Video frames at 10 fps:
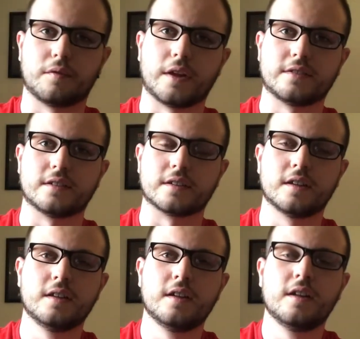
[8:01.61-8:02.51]
investing.
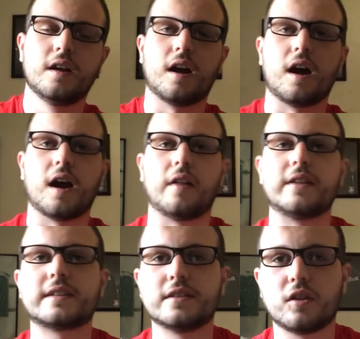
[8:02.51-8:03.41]
Let's
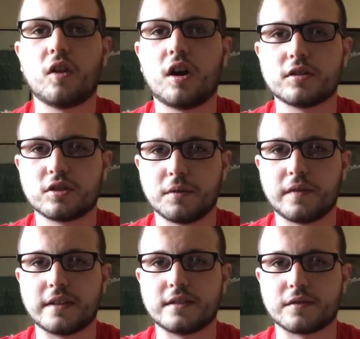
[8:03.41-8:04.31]
get into long-term
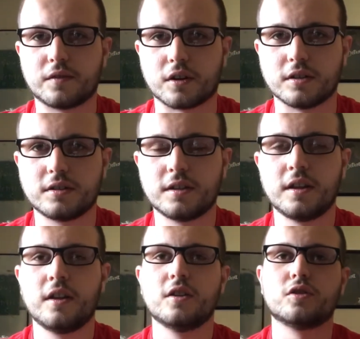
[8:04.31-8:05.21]
investing first.
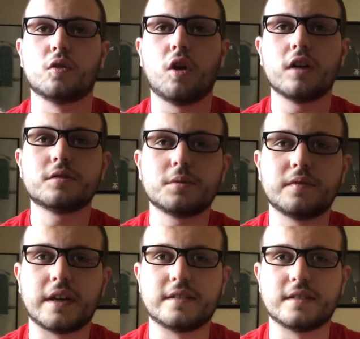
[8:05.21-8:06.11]
So long-term
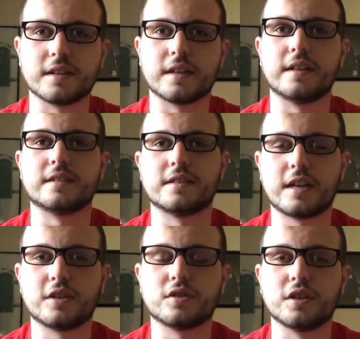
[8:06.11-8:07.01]
investing is
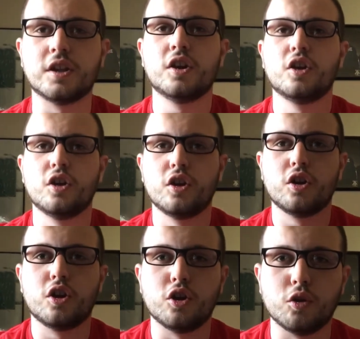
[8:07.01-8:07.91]
essentially,
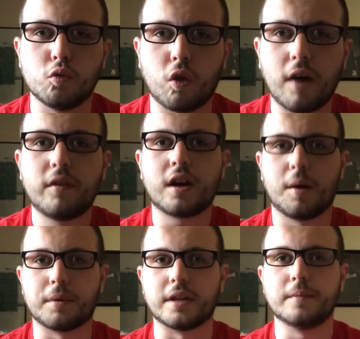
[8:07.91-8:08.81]
you love a
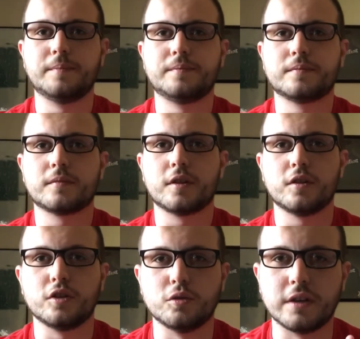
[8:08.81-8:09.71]
company,
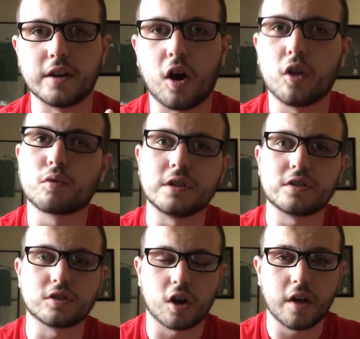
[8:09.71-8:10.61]
you did all the
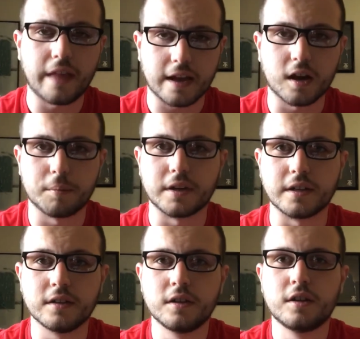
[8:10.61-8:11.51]
research on that
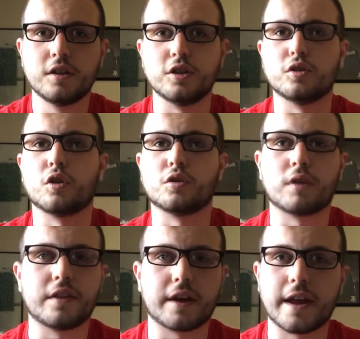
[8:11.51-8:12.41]
company, you
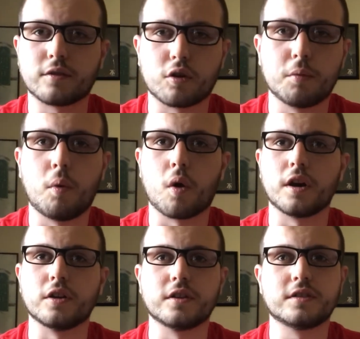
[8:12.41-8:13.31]
read their annual
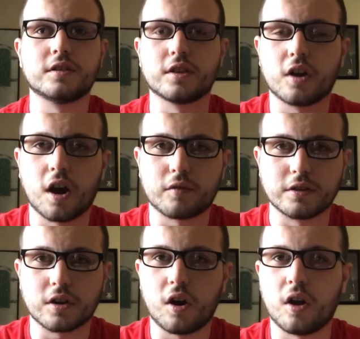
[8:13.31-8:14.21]
report, you listened to the
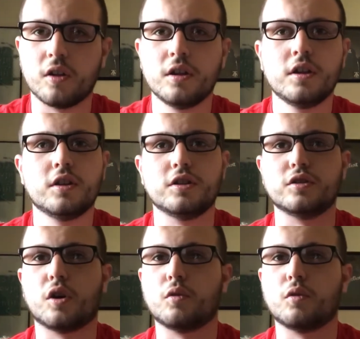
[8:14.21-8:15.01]
conference call, you